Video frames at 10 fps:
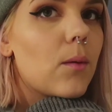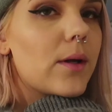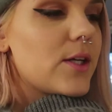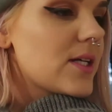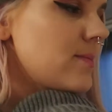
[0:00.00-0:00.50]

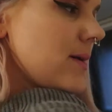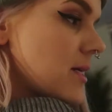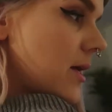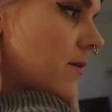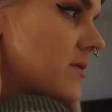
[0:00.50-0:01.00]
We're just about
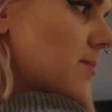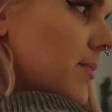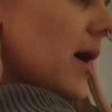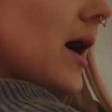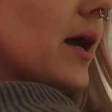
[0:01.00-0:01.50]
to head over to the
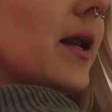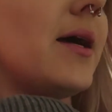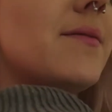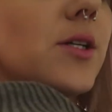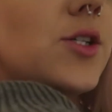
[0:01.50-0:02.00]
park and
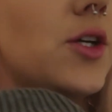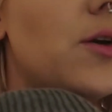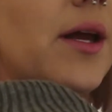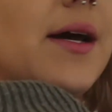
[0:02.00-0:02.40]
I have to show you